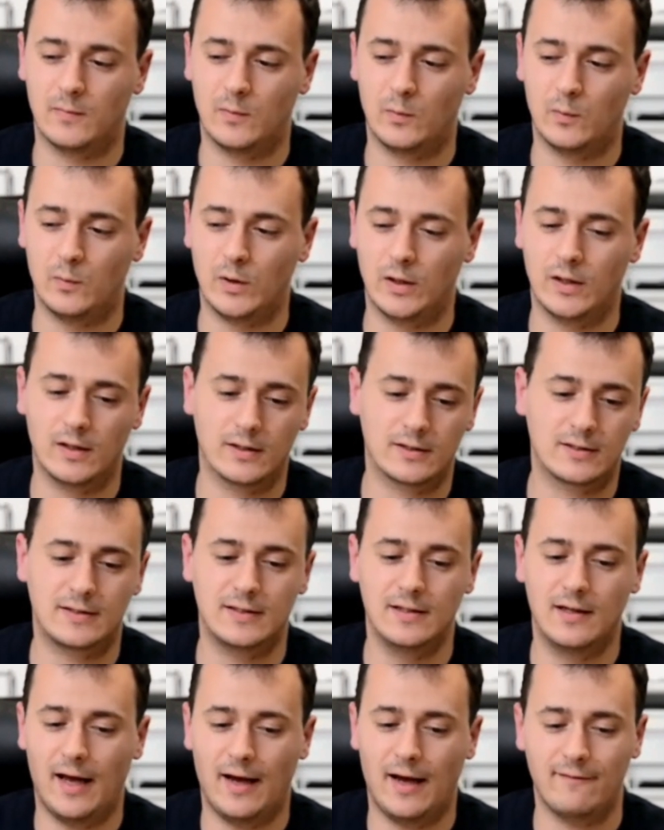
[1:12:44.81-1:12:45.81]
we're gonna
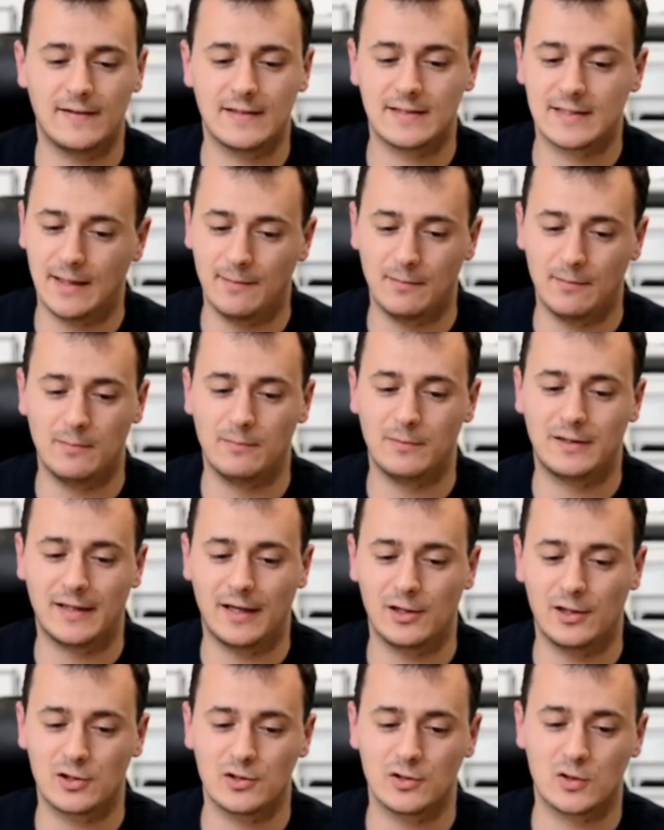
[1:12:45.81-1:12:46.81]
still have the same
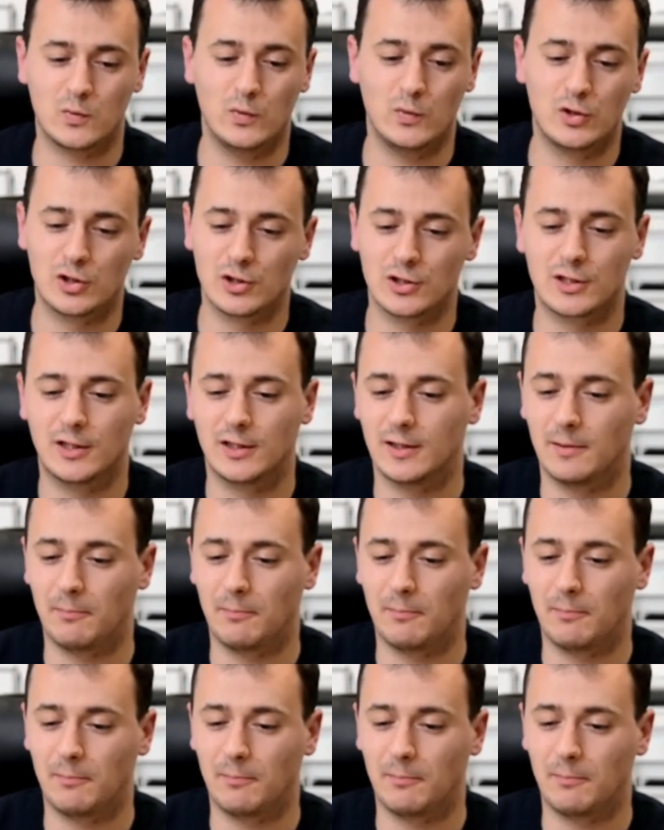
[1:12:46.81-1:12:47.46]
limitations we're just gonna